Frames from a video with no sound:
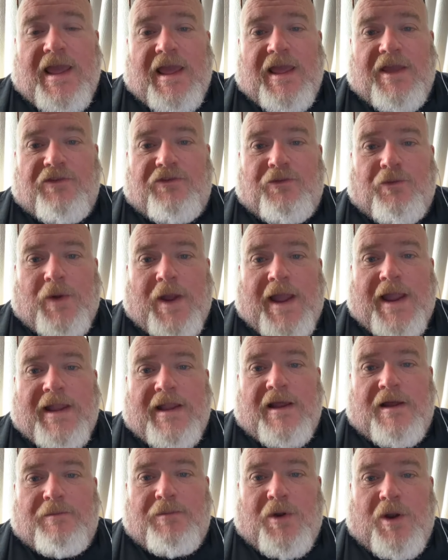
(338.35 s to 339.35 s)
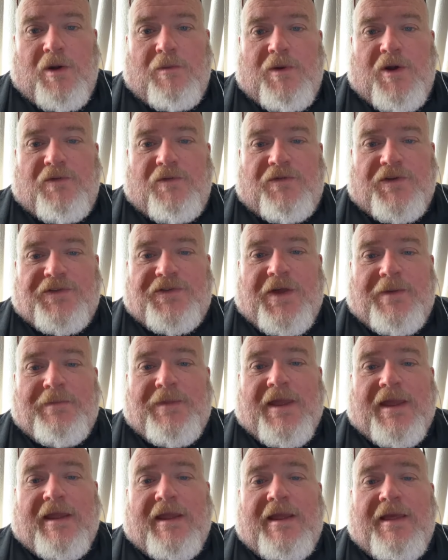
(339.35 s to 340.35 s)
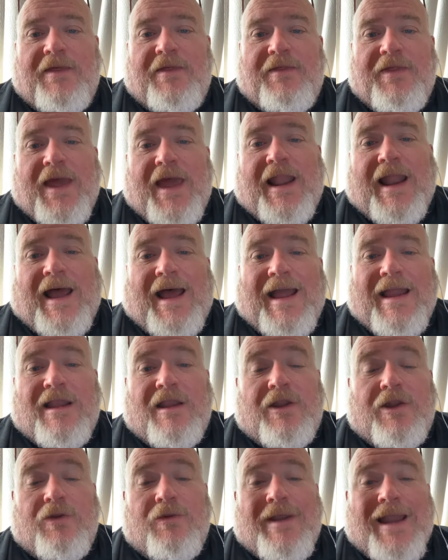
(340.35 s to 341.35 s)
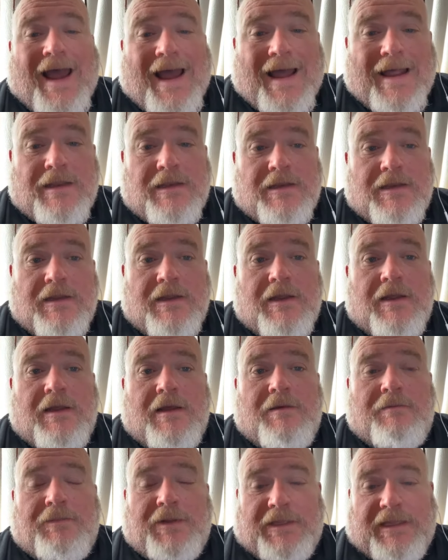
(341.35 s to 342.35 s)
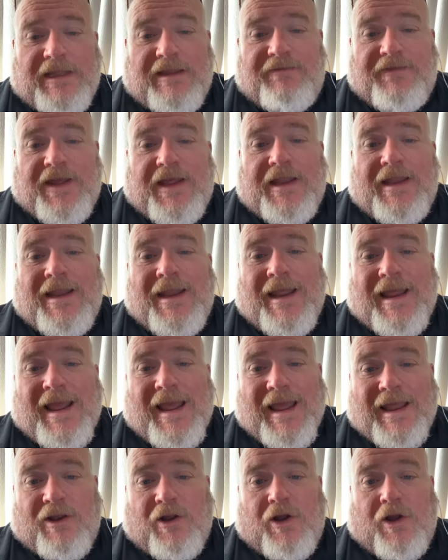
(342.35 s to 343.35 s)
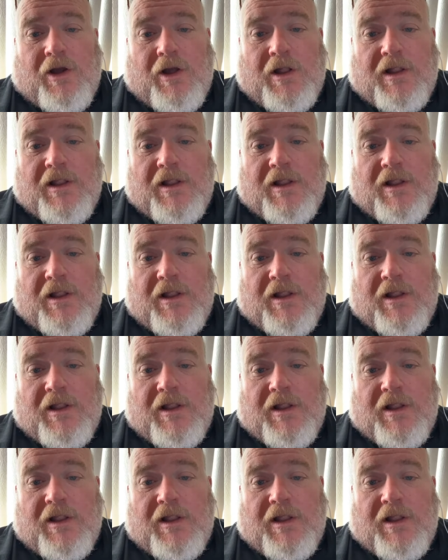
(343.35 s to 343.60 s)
is write a promo for something that I do not believe in at all,